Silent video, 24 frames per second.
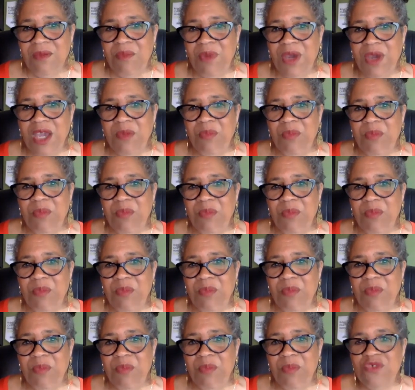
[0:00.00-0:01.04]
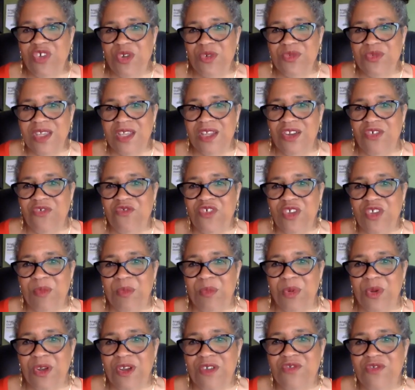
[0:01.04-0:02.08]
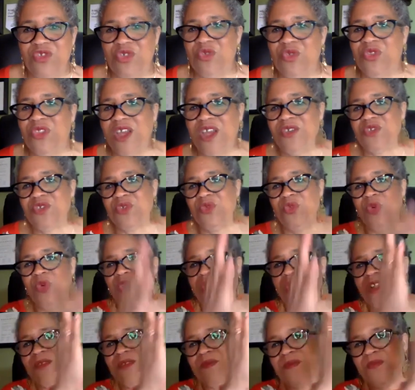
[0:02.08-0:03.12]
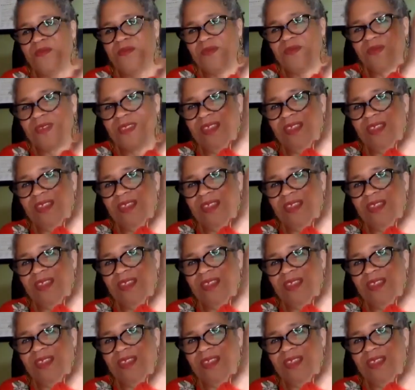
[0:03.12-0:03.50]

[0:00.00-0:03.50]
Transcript: by popular vote in November of 2001.